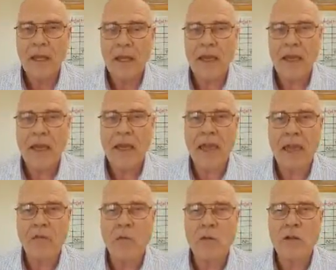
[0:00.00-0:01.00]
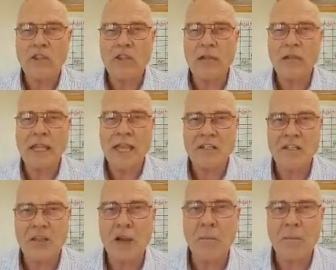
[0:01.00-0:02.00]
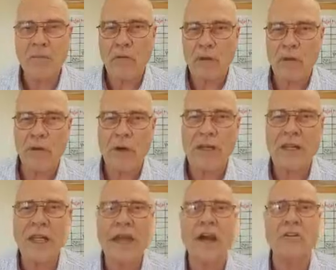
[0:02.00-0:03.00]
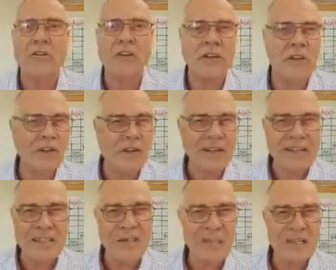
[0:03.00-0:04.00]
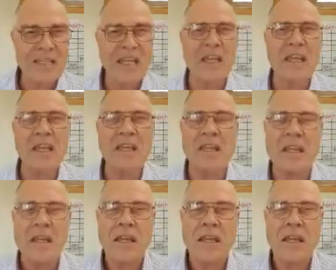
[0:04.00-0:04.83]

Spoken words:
And once you get that scope of work written out and you get your estimates in,